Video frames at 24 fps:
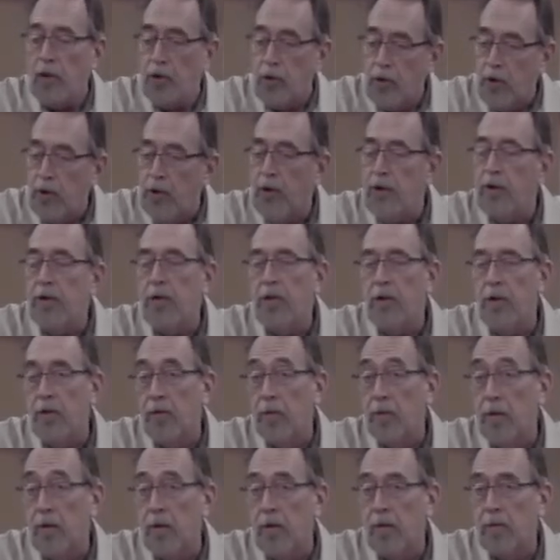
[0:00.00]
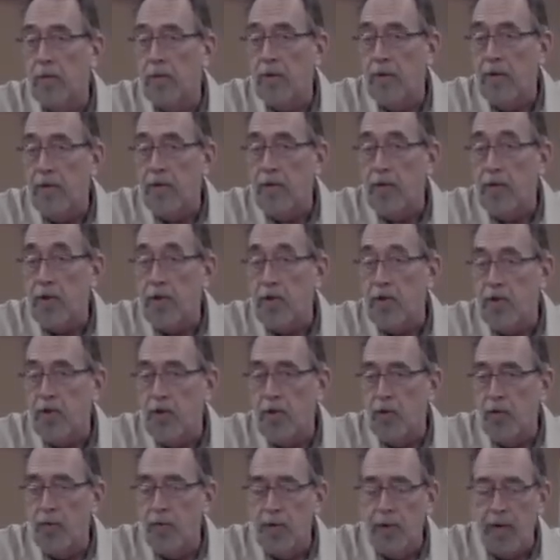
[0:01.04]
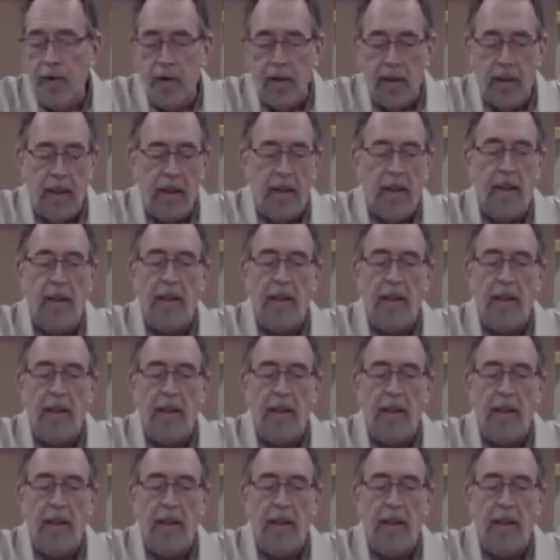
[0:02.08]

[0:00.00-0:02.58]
you couldn't go wrong with the Sjöbergs.